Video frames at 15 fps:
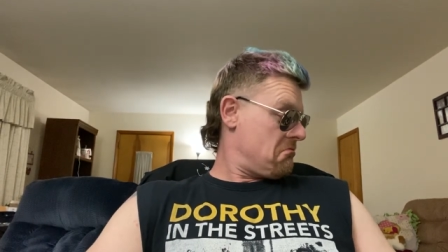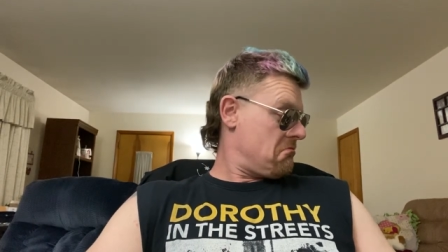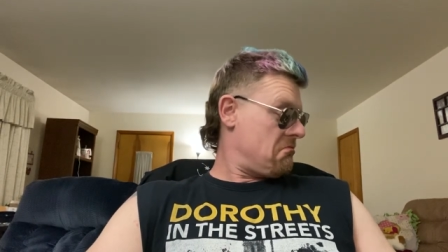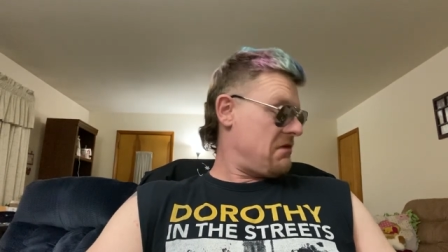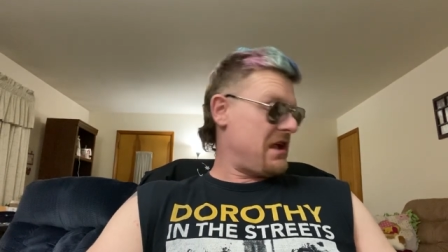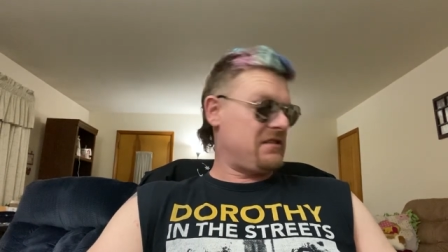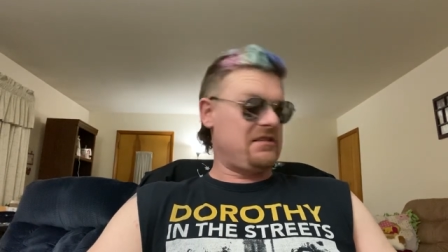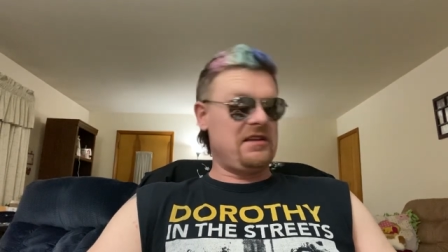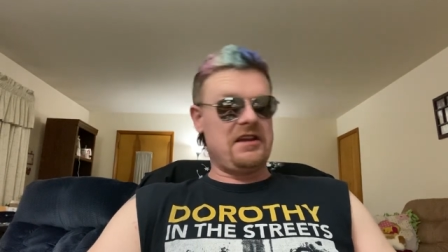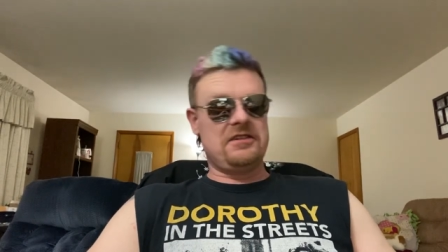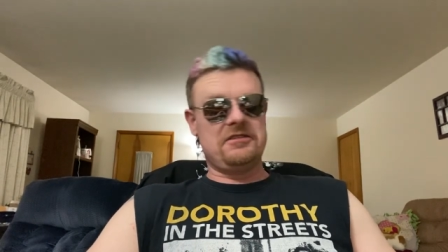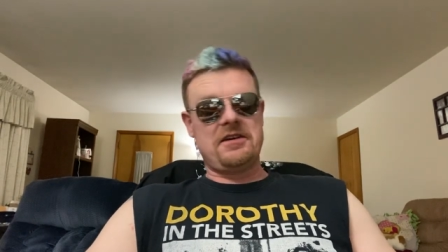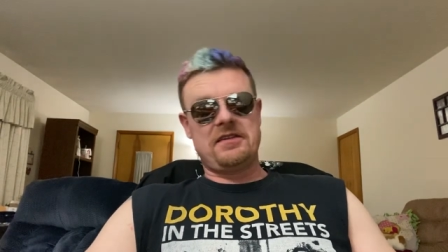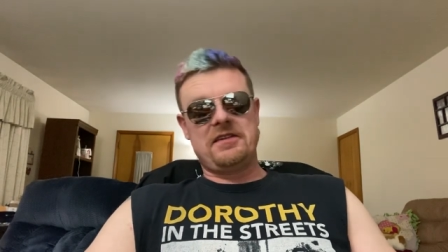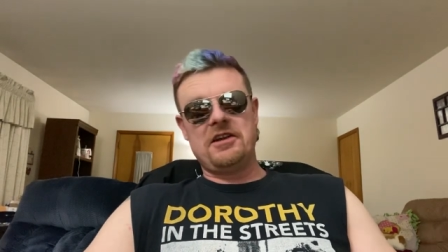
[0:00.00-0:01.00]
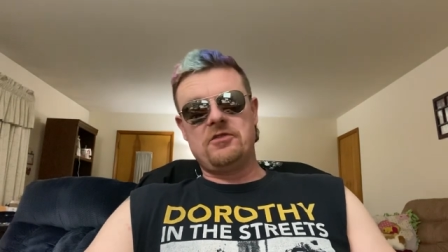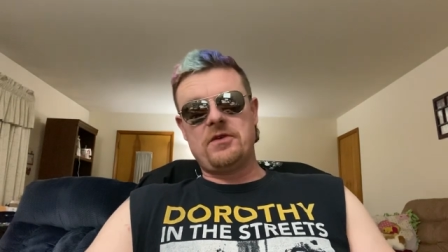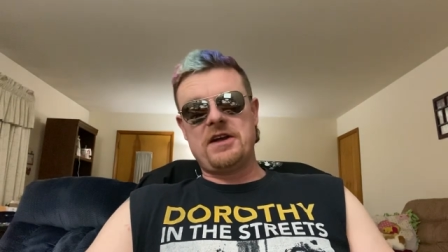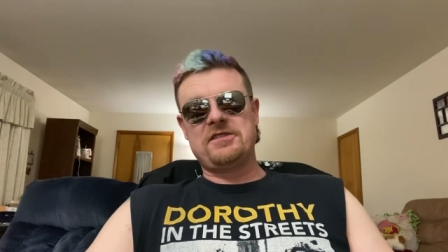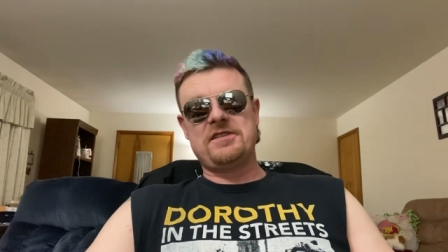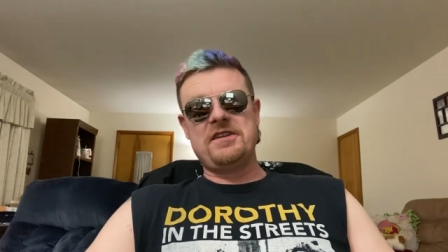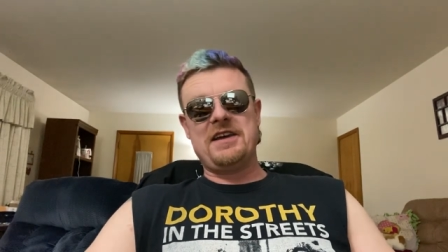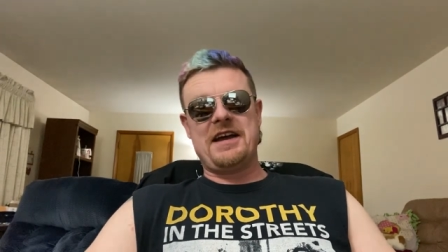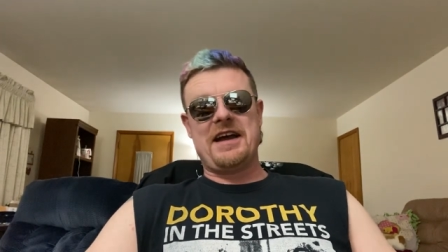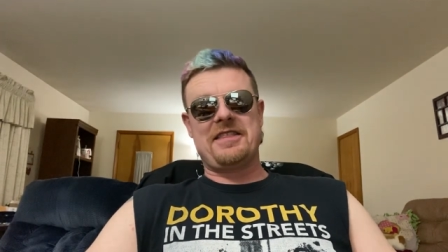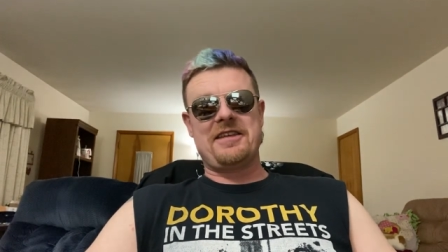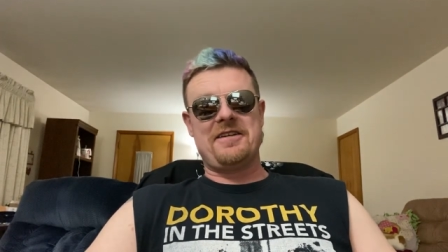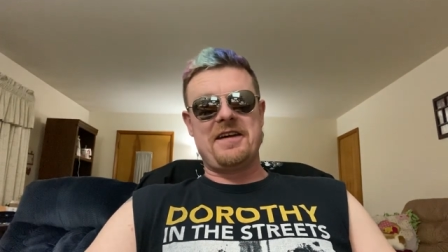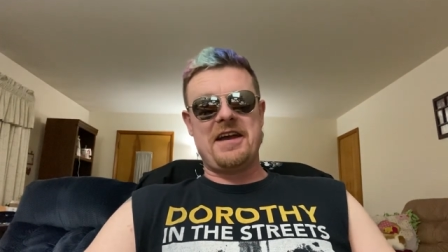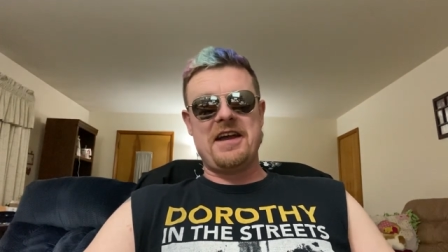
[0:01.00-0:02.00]
That's an interesting question you got
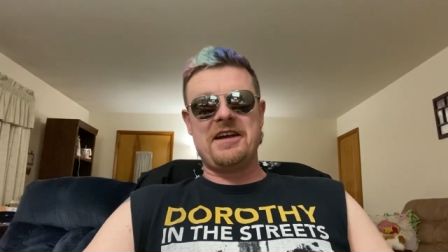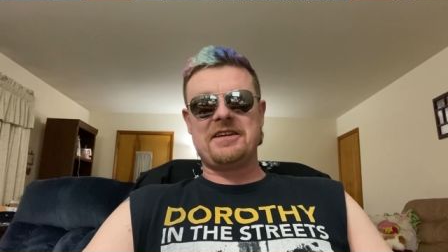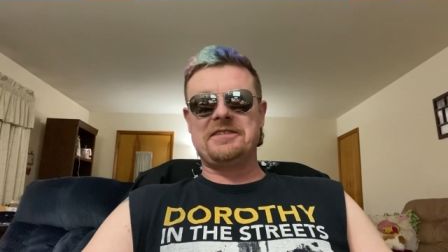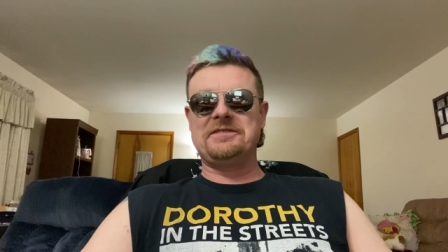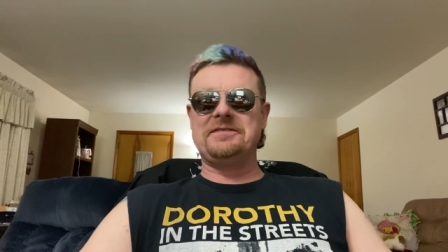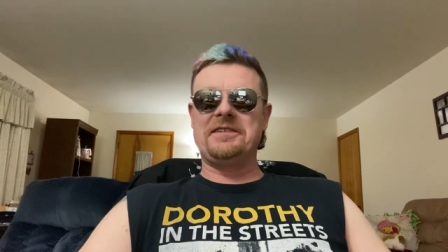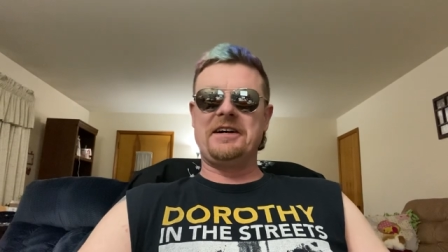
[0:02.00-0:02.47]
there, Hank.